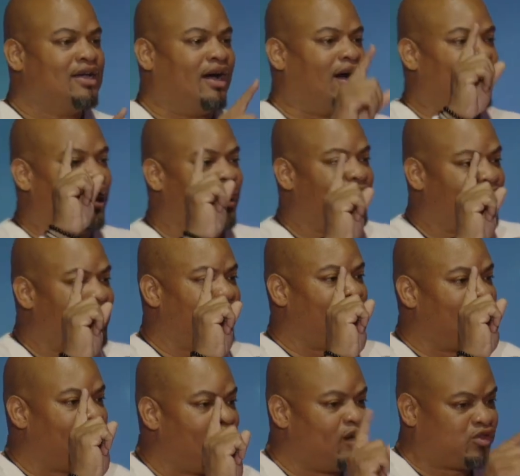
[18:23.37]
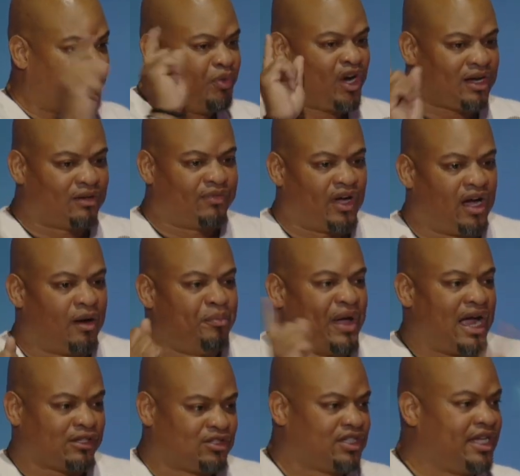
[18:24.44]
Uh, uh, uh, the book of uh,
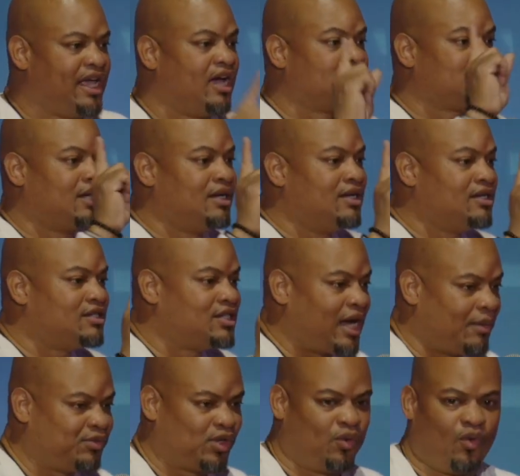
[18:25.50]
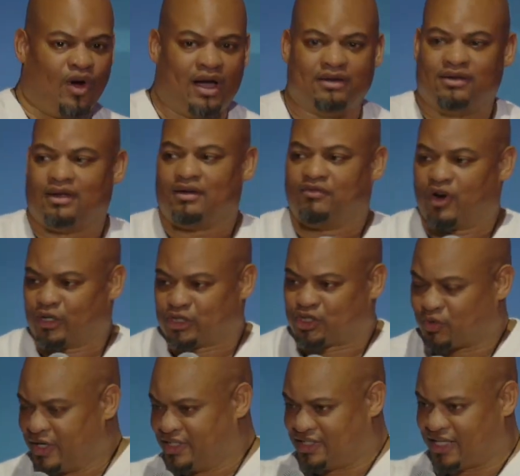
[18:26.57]
Pastor DS, chapter one verse
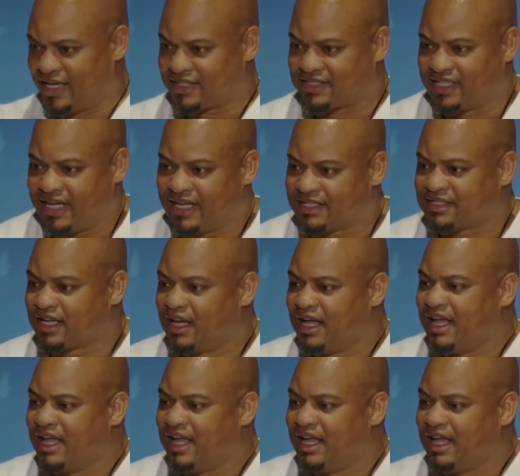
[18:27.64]
three says this.